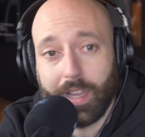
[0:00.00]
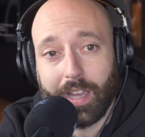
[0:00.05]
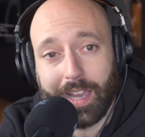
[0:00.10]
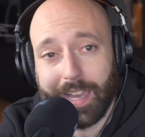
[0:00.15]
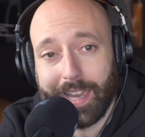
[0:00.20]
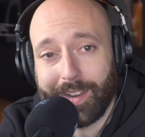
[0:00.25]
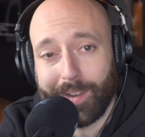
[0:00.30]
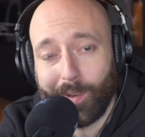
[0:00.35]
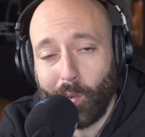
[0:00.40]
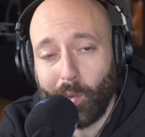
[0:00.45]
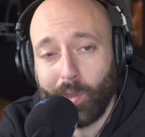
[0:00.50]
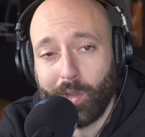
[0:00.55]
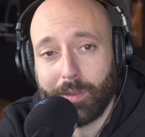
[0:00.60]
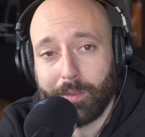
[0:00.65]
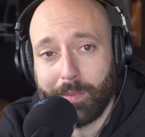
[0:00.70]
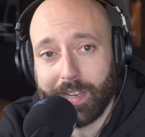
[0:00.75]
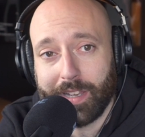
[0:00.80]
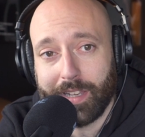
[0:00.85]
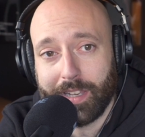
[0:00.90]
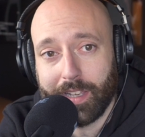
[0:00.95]
I had a hole in
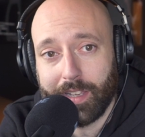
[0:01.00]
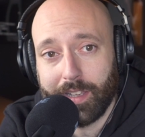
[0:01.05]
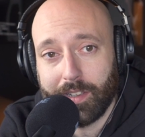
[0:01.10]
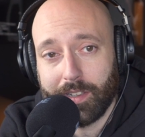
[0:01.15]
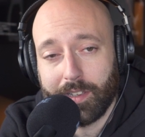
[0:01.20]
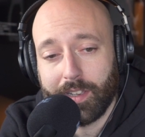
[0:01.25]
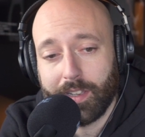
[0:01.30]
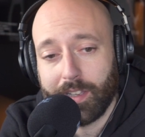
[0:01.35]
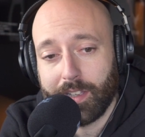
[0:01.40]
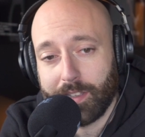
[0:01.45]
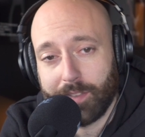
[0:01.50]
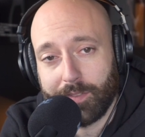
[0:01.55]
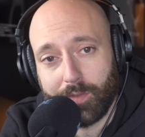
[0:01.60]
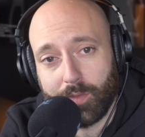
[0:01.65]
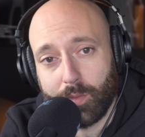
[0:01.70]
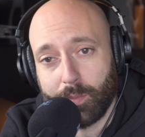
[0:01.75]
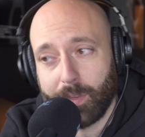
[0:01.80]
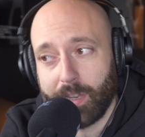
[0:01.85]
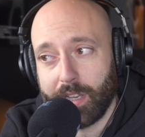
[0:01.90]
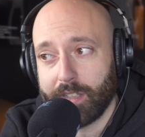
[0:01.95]
my day, a
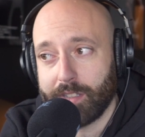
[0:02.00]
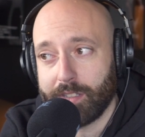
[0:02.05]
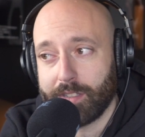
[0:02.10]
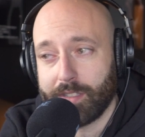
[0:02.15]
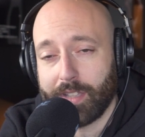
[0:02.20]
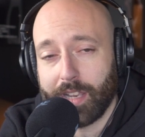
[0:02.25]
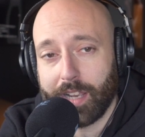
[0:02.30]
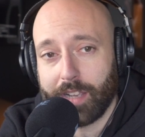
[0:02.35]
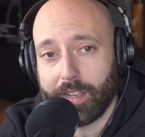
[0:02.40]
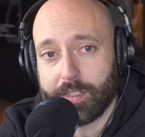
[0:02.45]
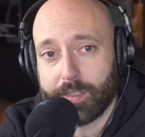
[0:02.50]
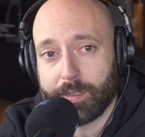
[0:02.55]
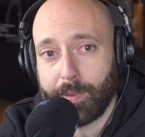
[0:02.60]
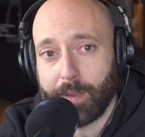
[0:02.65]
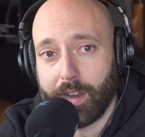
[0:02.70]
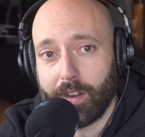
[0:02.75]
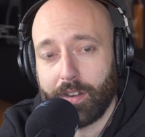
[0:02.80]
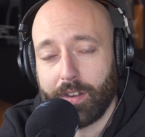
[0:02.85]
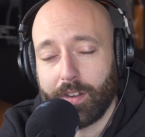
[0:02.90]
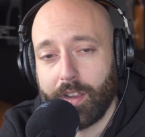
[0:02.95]
few minutes that I could
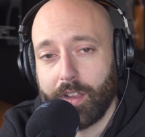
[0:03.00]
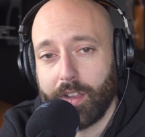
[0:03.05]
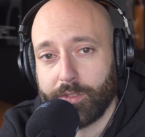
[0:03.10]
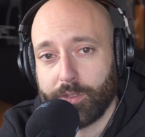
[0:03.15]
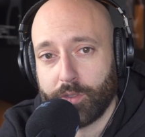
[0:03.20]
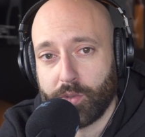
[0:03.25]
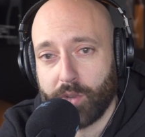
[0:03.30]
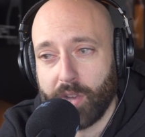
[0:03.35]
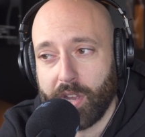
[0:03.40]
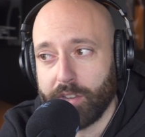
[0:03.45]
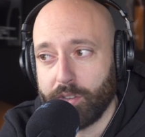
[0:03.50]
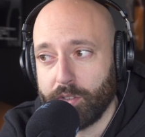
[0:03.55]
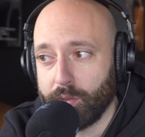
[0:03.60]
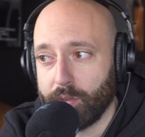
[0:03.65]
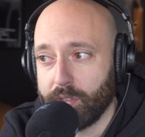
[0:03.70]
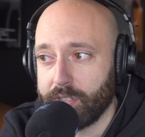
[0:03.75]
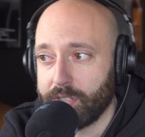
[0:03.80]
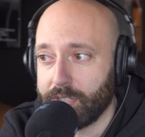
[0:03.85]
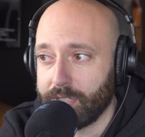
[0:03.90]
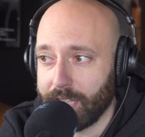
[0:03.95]
spare to try and do
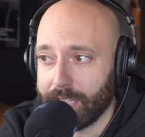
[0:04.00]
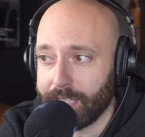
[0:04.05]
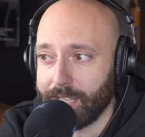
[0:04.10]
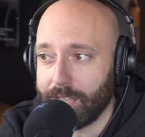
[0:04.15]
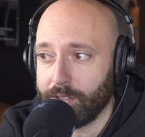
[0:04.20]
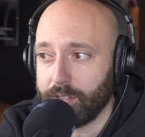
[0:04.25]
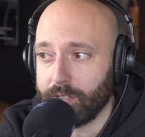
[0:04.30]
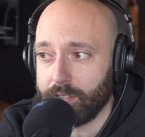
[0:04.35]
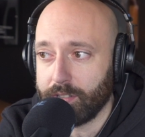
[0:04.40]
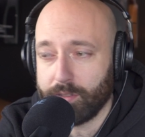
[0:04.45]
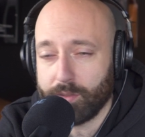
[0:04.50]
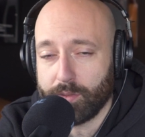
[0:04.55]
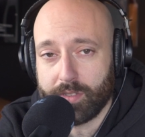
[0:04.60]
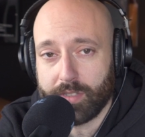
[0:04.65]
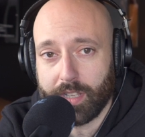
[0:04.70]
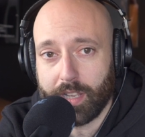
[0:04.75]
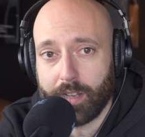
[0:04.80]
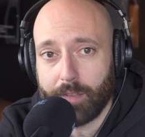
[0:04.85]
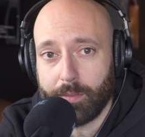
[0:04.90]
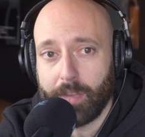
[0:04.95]
this, test out this new
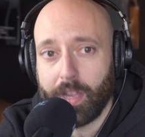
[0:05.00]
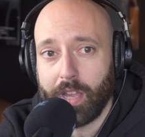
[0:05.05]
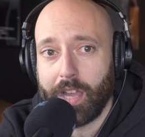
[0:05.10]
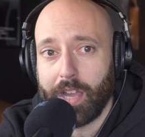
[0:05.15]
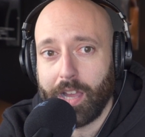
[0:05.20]
setup.